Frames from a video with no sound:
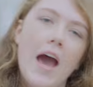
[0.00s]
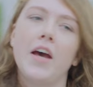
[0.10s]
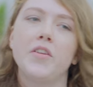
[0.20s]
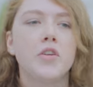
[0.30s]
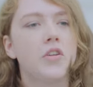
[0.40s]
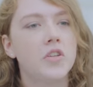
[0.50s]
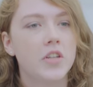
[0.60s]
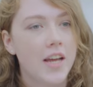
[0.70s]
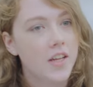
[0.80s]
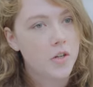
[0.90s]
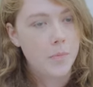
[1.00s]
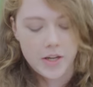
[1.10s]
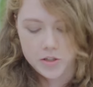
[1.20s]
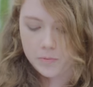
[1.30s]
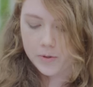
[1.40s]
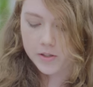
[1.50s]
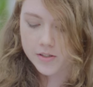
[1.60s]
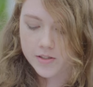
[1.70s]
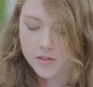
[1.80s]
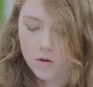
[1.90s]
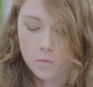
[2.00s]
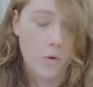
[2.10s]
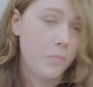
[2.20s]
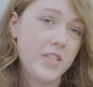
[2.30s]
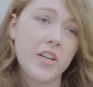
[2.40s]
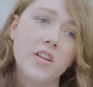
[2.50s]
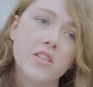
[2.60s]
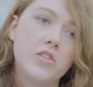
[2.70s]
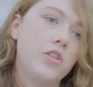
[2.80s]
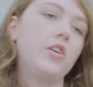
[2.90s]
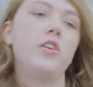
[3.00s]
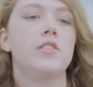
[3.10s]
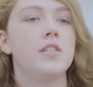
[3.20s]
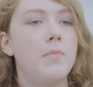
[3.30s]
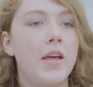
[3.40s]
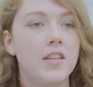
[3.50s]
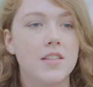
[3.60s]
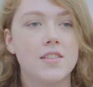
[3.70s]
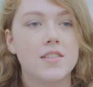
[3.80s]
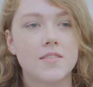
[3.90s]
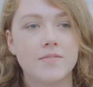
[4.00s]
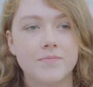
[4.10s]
How do you create your picture books? Or what materials do you use and methods?